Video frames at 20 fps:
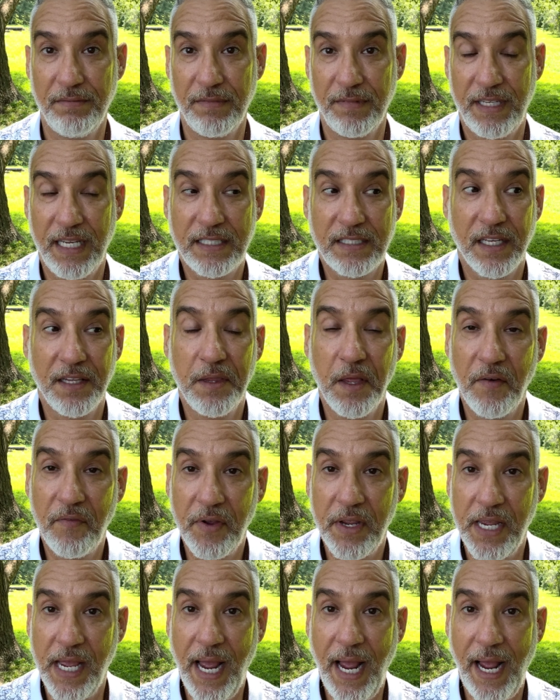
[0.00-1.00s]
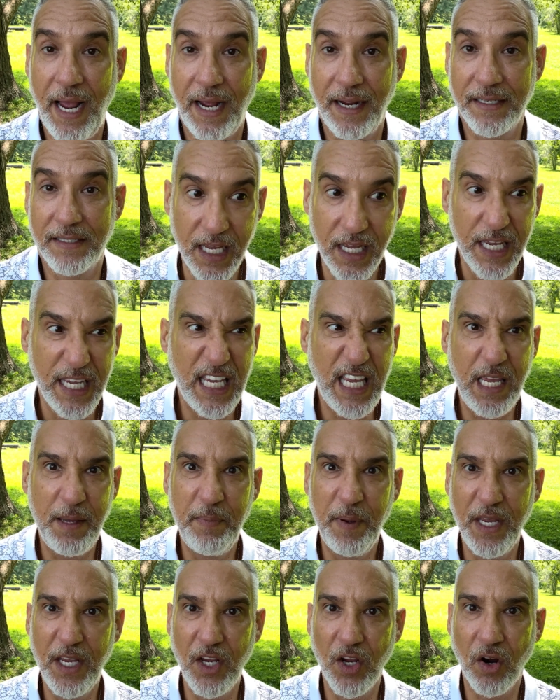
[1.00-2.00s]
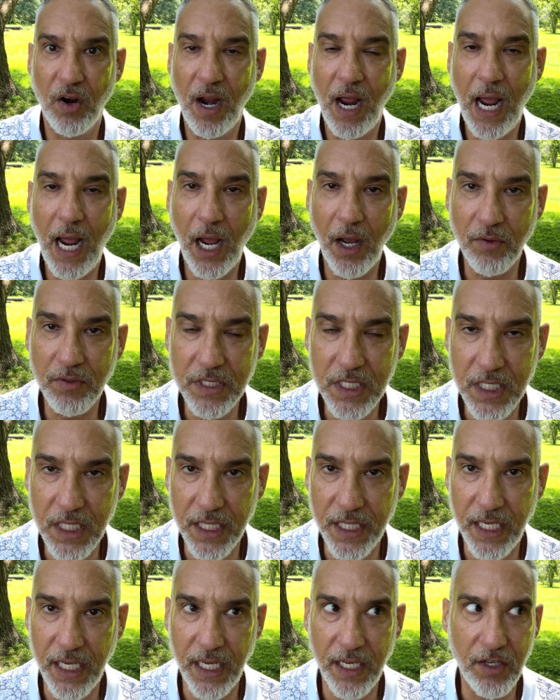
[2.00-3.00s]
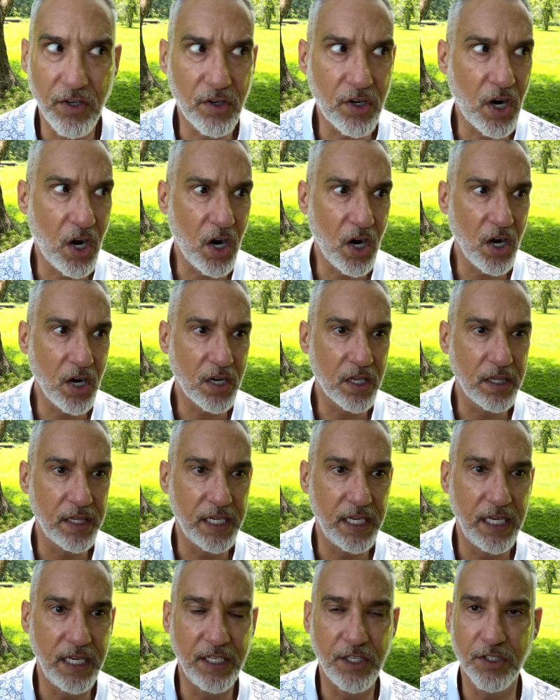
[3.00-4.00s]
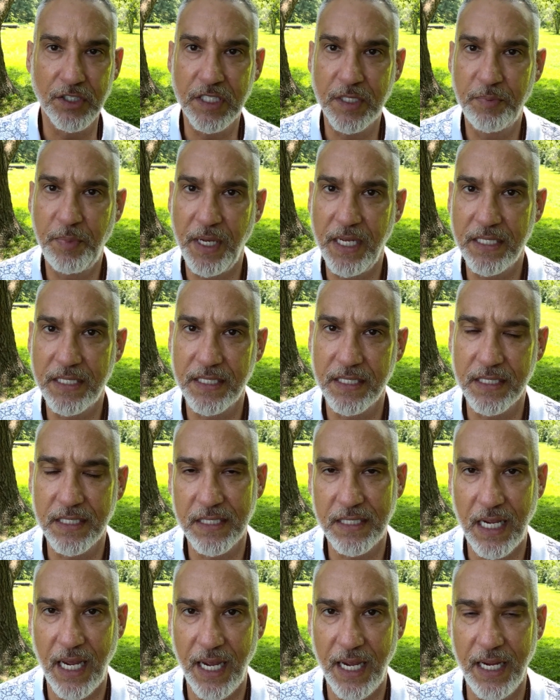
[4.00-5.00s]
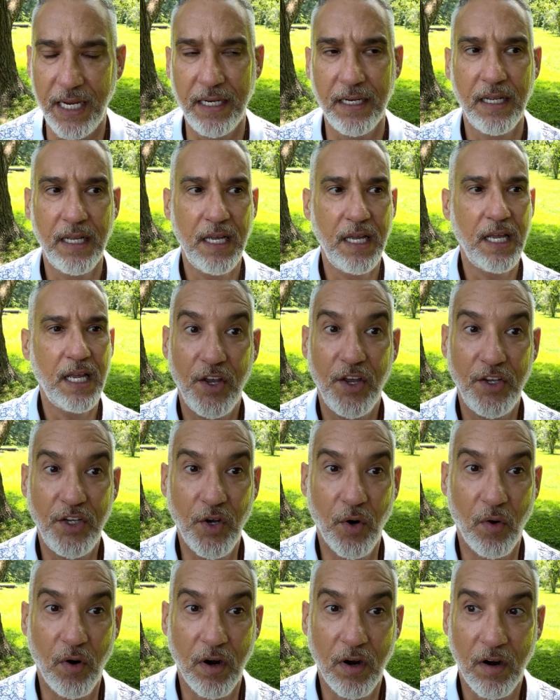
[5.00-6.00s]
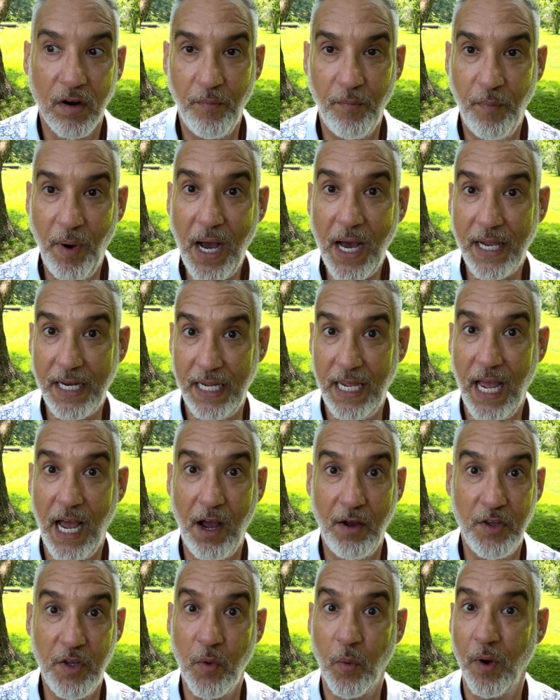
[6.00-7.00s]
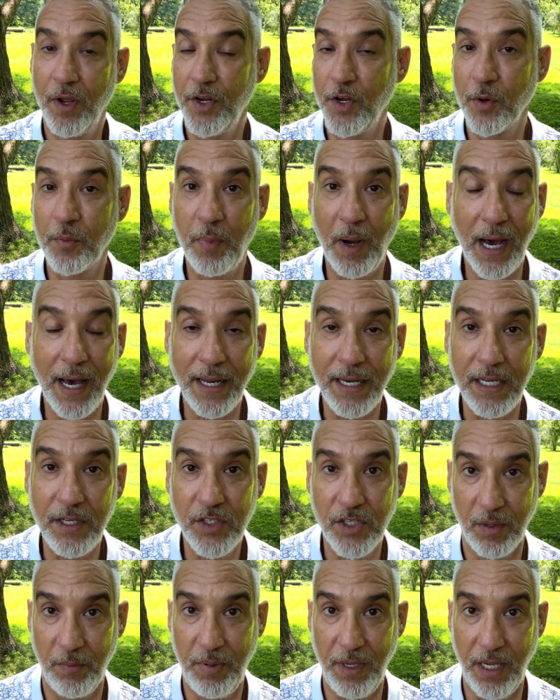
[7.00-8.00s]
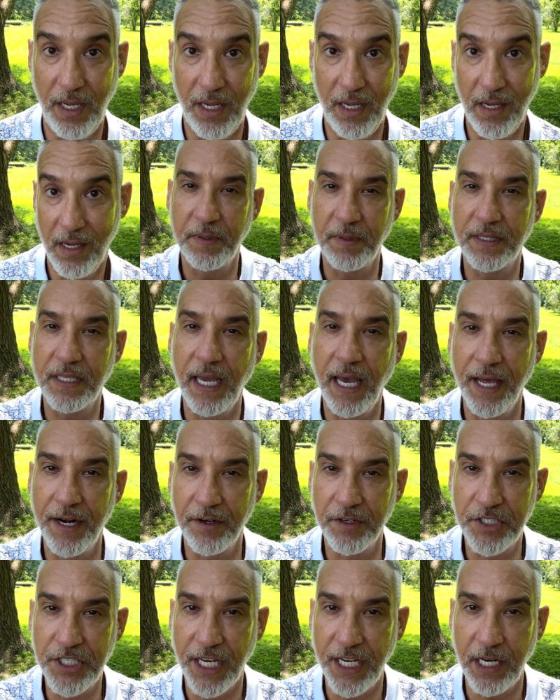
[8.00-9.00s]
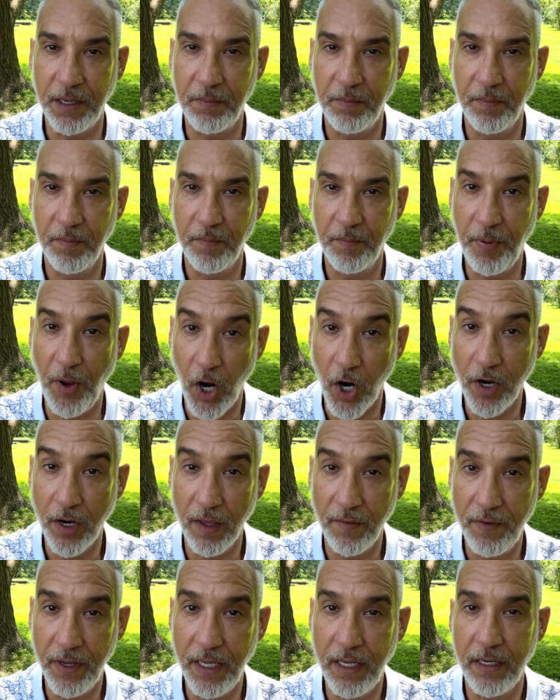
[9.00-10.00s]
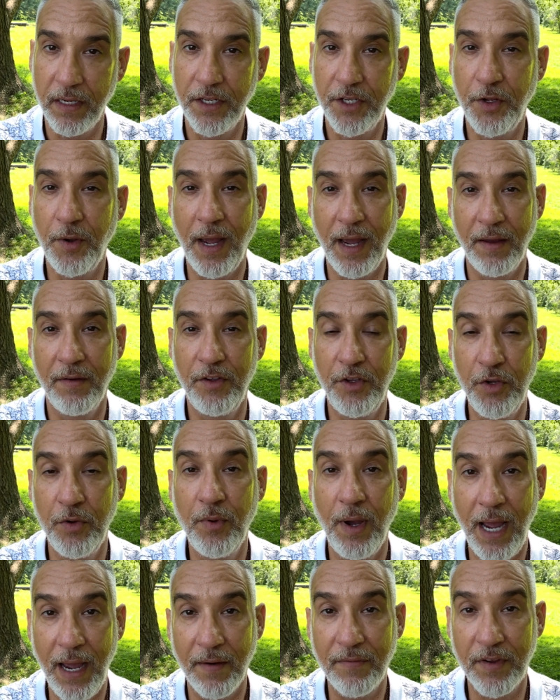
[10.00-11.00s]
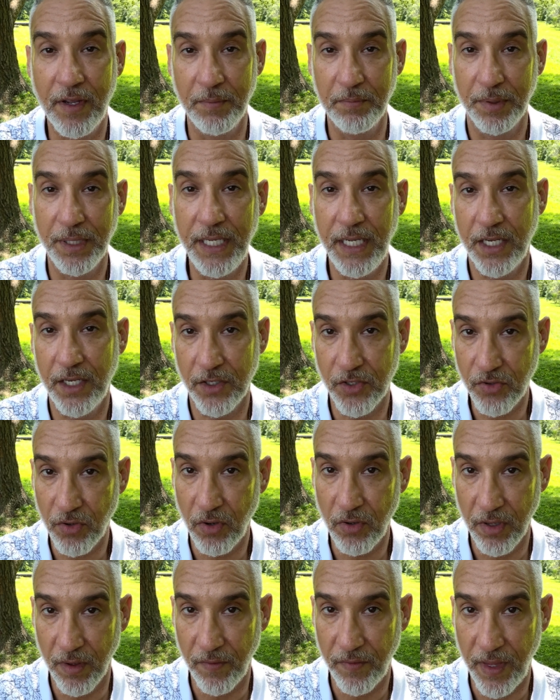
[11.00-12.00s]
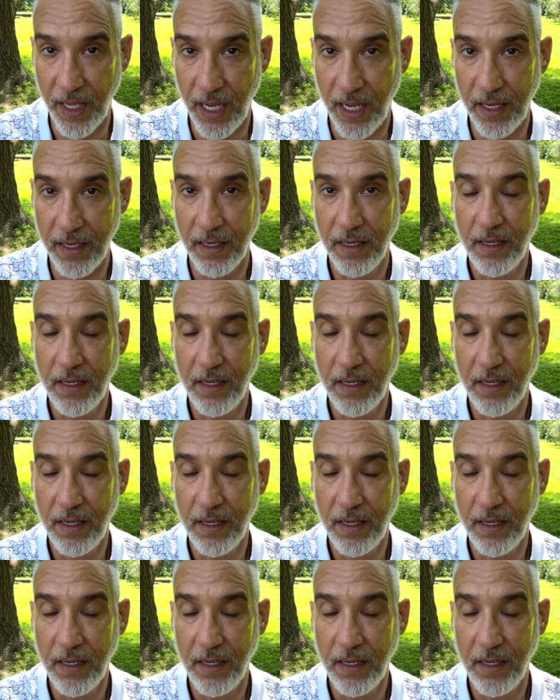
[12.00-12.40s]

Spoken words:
That's a loving act. Keeping your house clean, your car clean, your spaces tight, your body, how you want your body to be. But the energetic part of it, you have complete control of that.